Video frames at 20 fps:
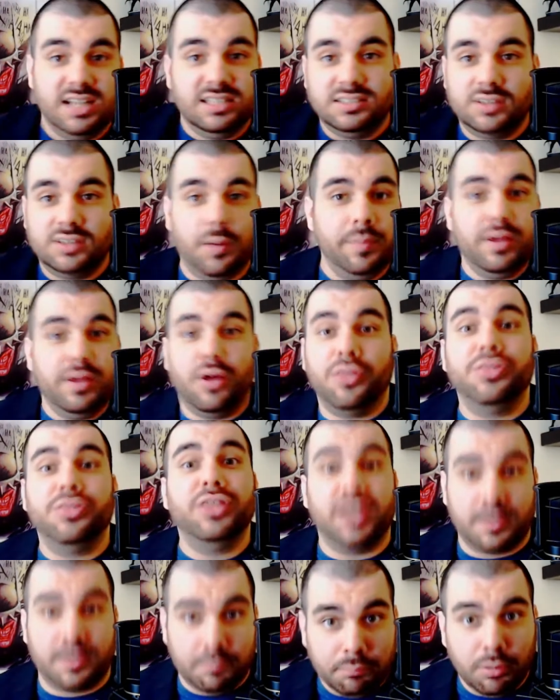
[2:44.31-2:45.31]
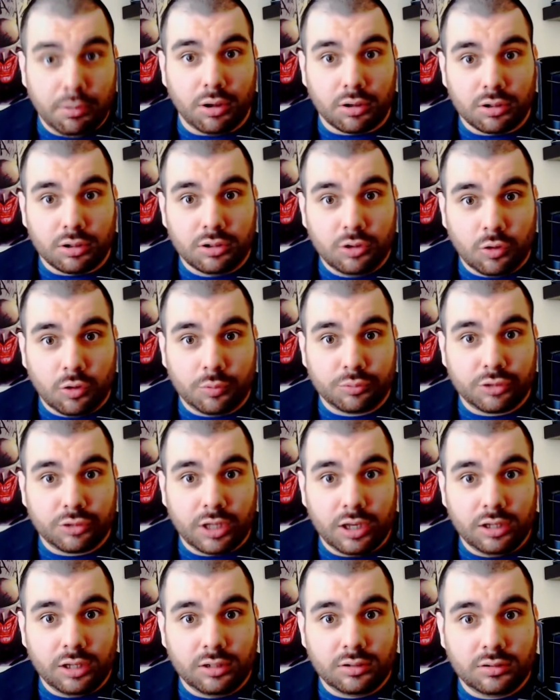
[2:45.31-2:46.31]
It's going to be a thick book, you know what I'm
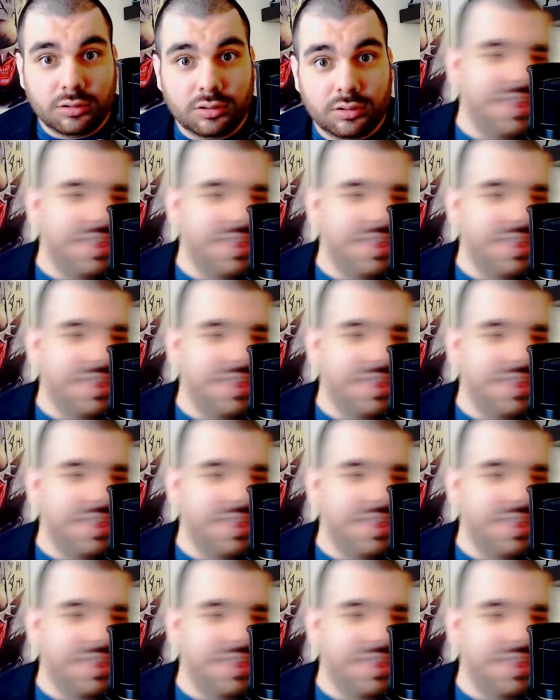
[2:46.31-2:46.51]
saying?